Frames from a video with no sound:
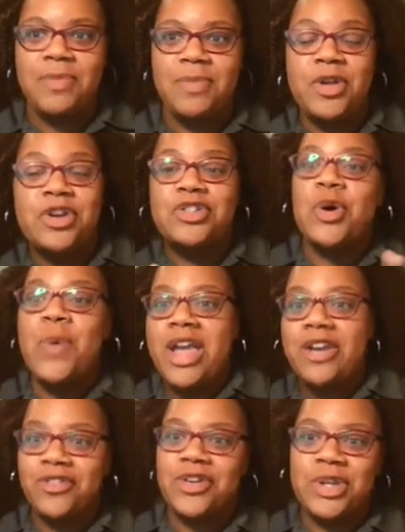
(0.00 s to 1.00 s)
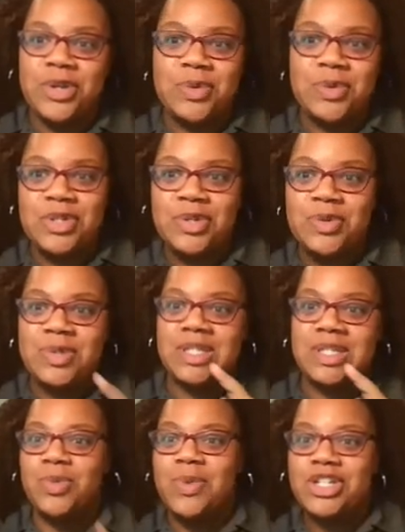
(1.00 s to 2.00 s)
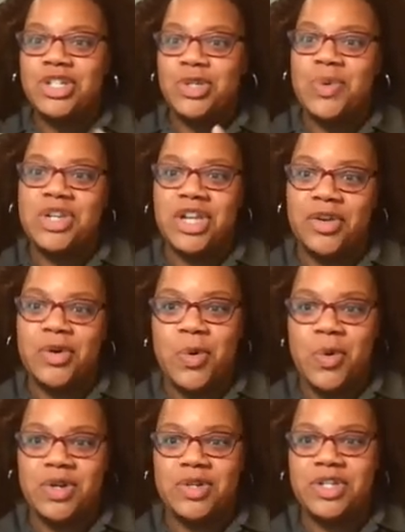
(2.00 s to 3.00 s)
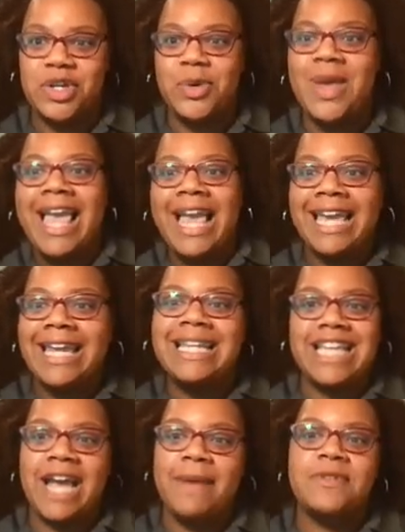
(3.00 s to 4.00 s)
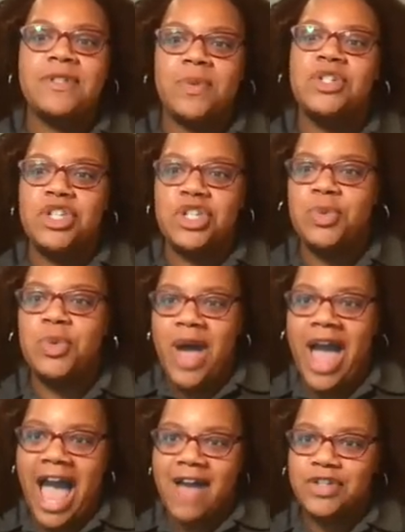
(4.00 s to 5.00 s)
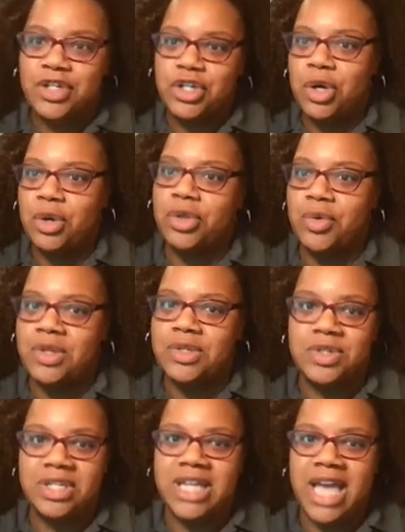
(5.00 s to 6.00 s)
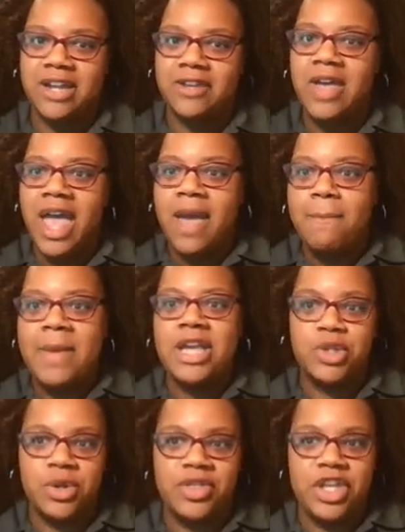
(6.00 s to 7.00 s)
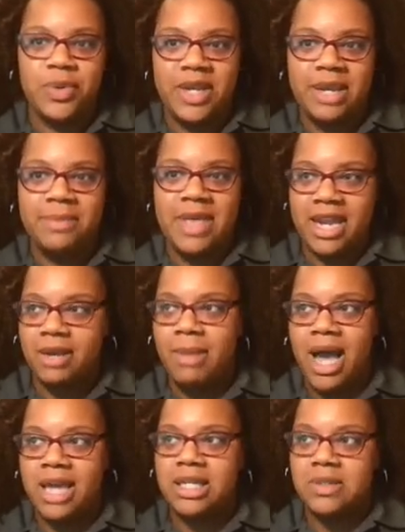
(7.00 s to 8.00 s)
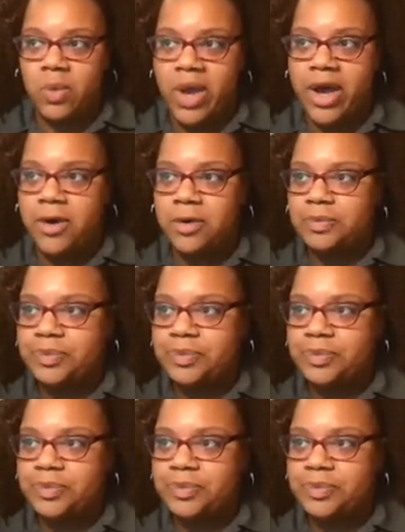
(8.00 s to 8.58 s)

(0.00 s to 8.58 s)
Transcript: there's no way for you to switch to another course. So any type of switching you will have to go through us. So just kind of make sure that you keep that in mind as well.